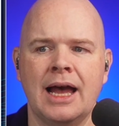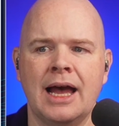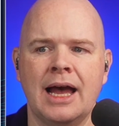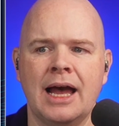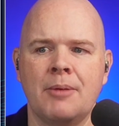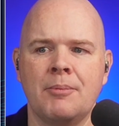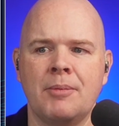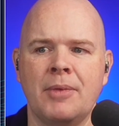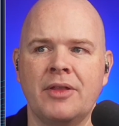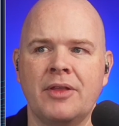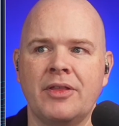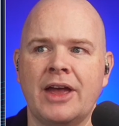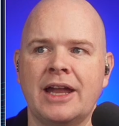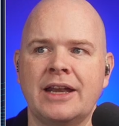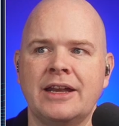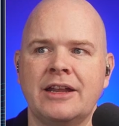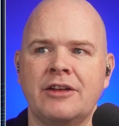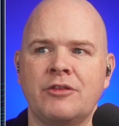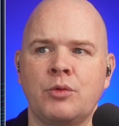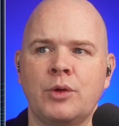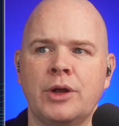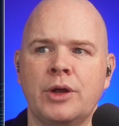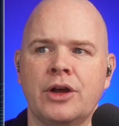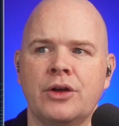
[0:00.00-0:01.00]

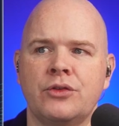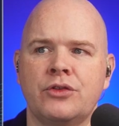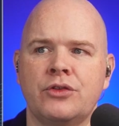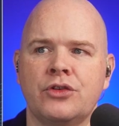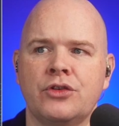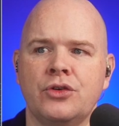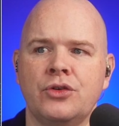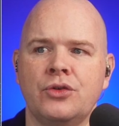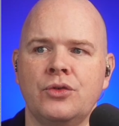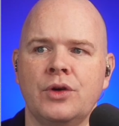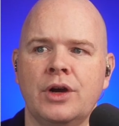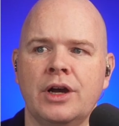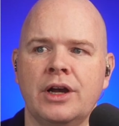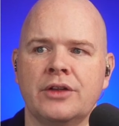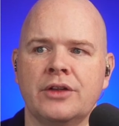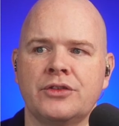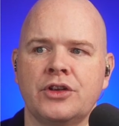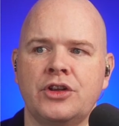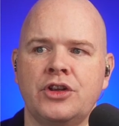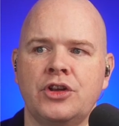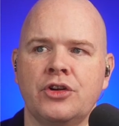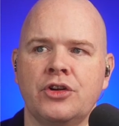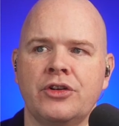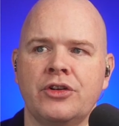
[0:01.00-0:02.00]
Then if we go
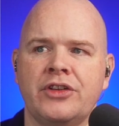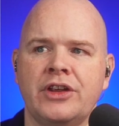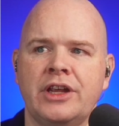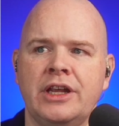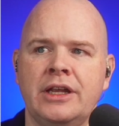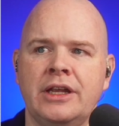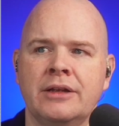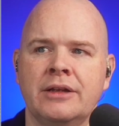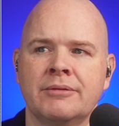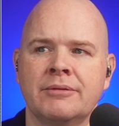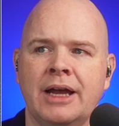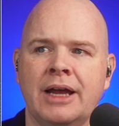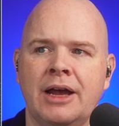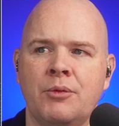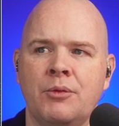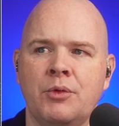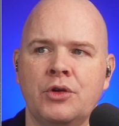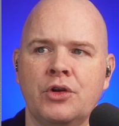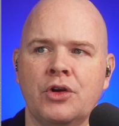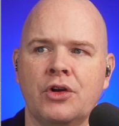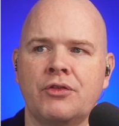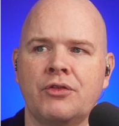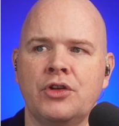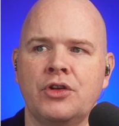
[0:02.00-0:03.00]
to security,
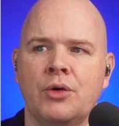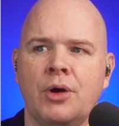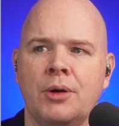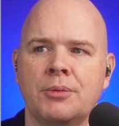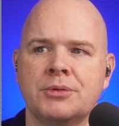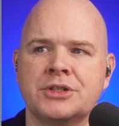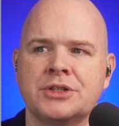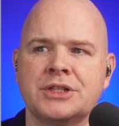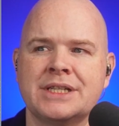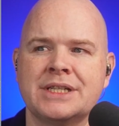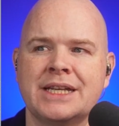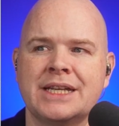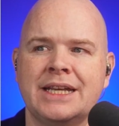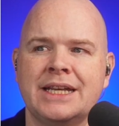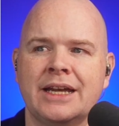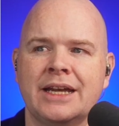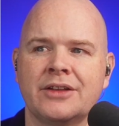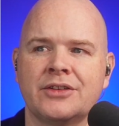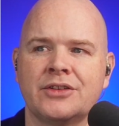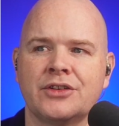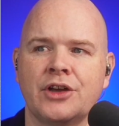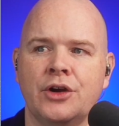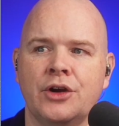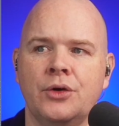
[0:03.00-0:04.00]
we've got a few options
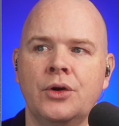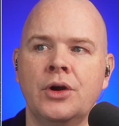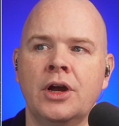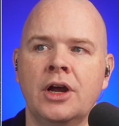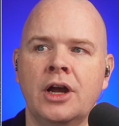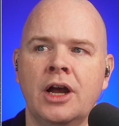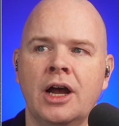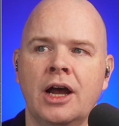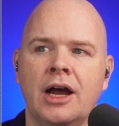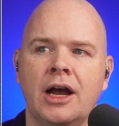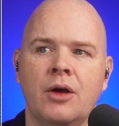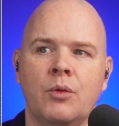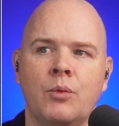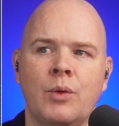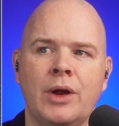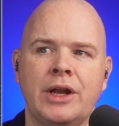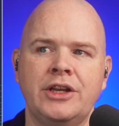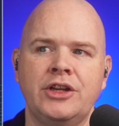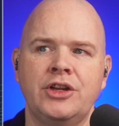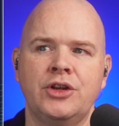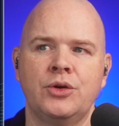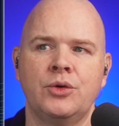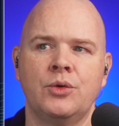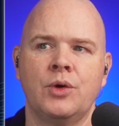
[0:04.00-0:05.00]
here. So
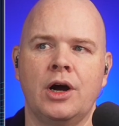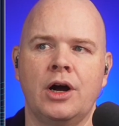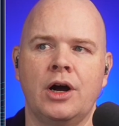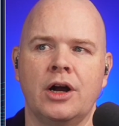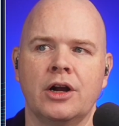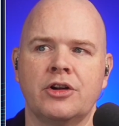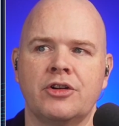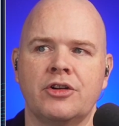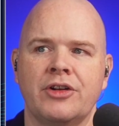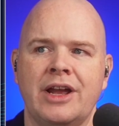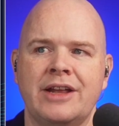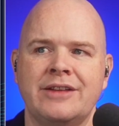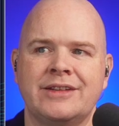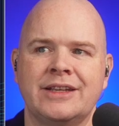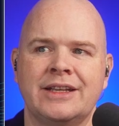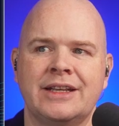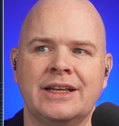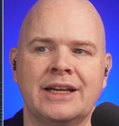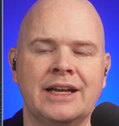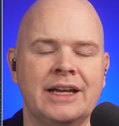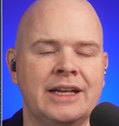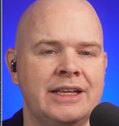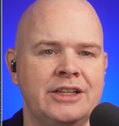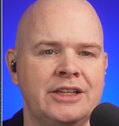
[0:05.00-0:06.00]
when you are
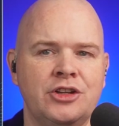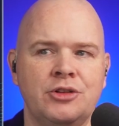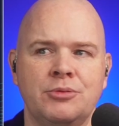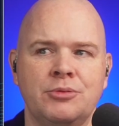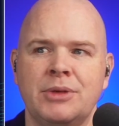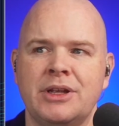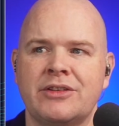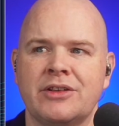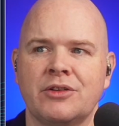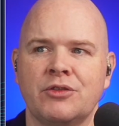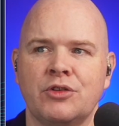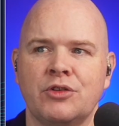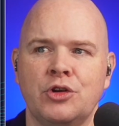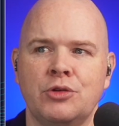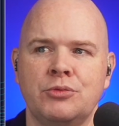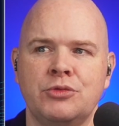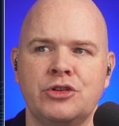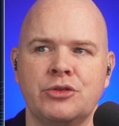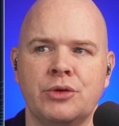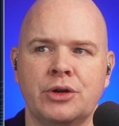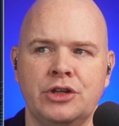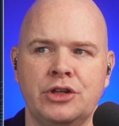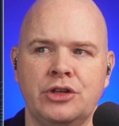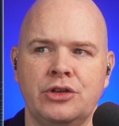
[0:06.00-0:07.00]
creating a new meeting
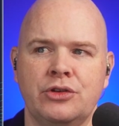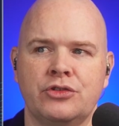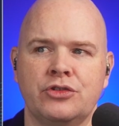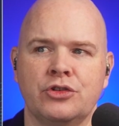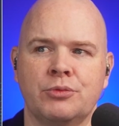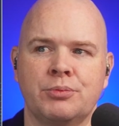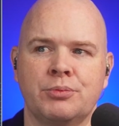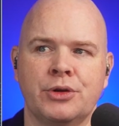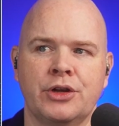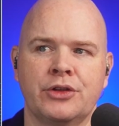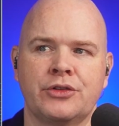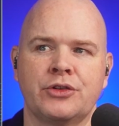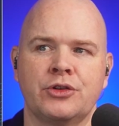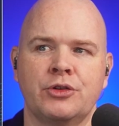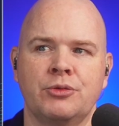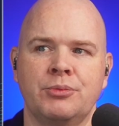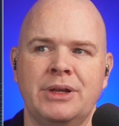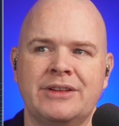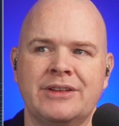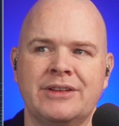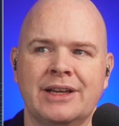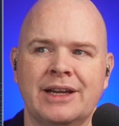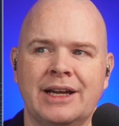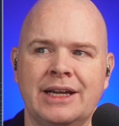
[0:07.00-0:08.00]
room, do you want to use your
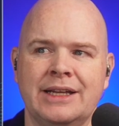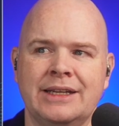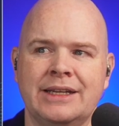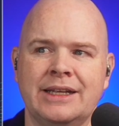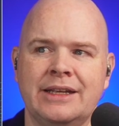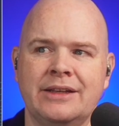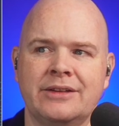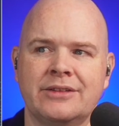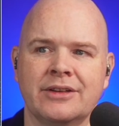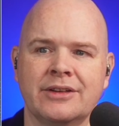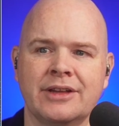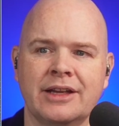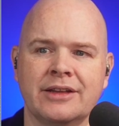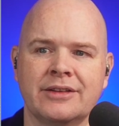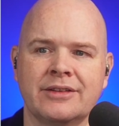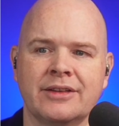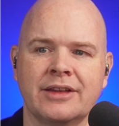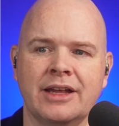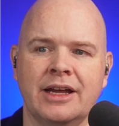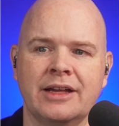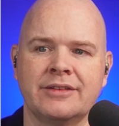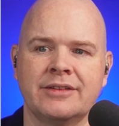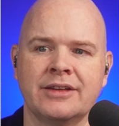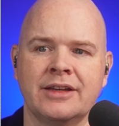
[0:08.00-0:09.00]
personal meeting ID? So
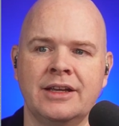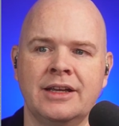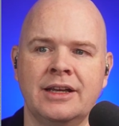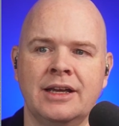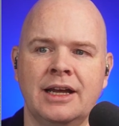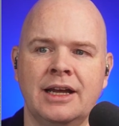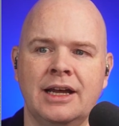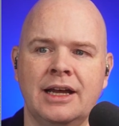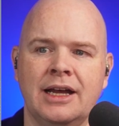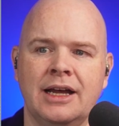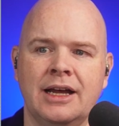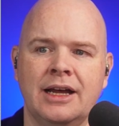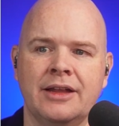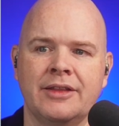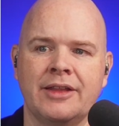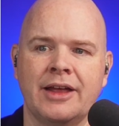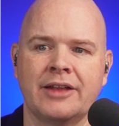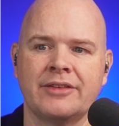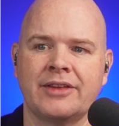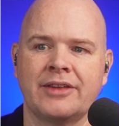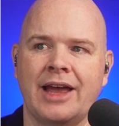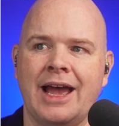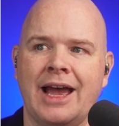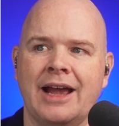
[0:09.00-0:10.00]
that's that
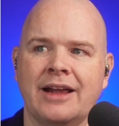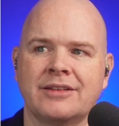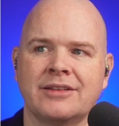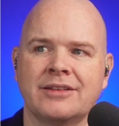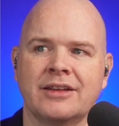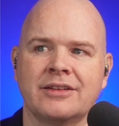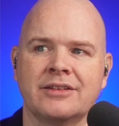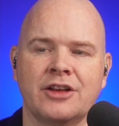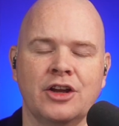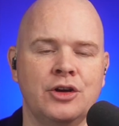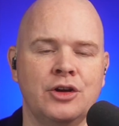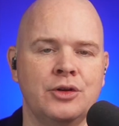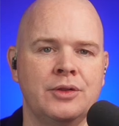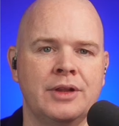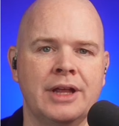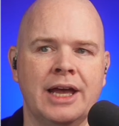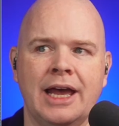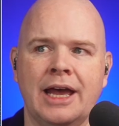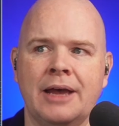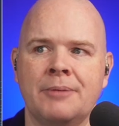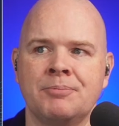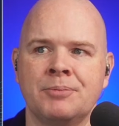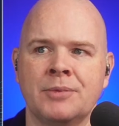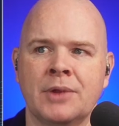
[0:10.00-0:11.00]
access code
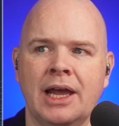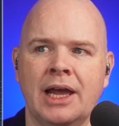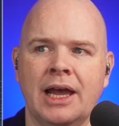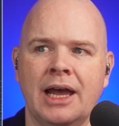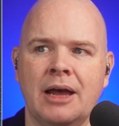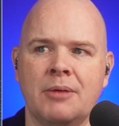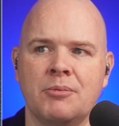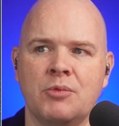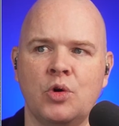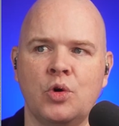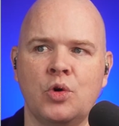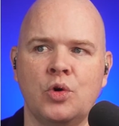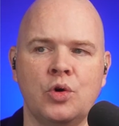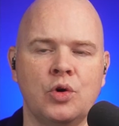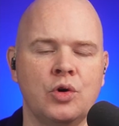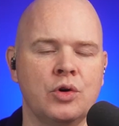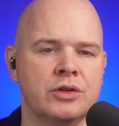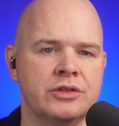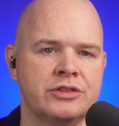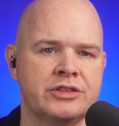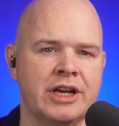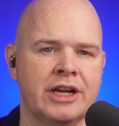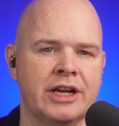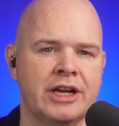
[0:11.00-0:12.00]
there,
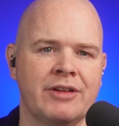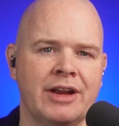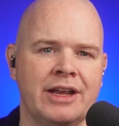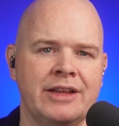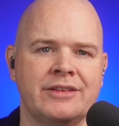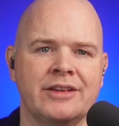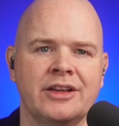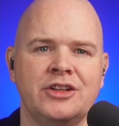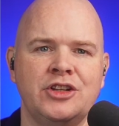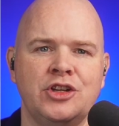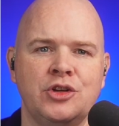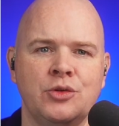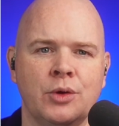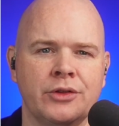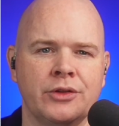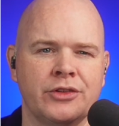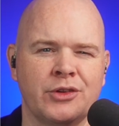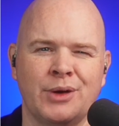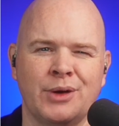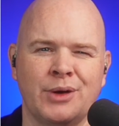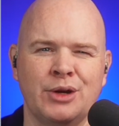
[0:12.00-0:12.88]
or generate a new one.